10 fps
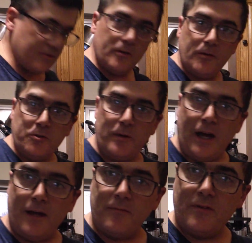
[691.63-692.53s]
first we
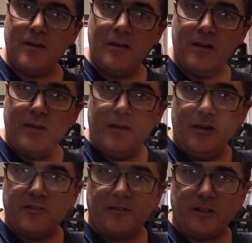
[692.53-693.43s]
got
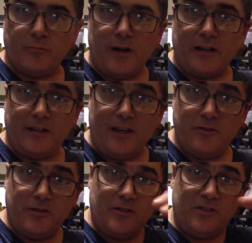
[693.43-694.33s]
some nice broccoli, as
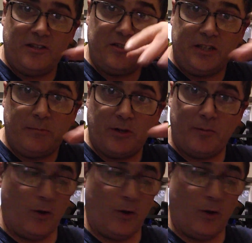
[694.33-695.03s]
you can see the steam coming